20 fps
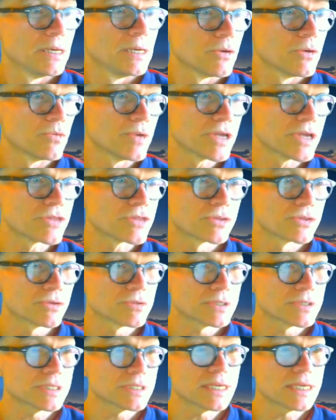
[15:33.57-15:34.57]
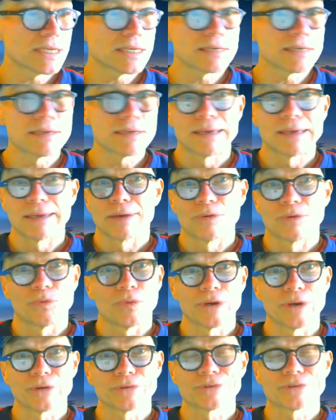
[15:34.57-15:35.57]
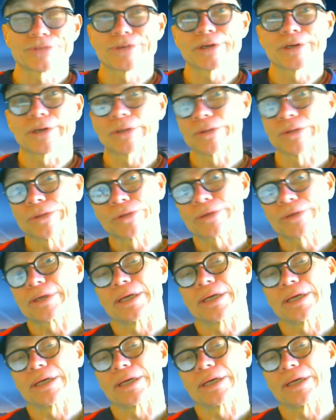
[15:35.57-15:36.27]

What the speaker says: Week 13, we are just going to look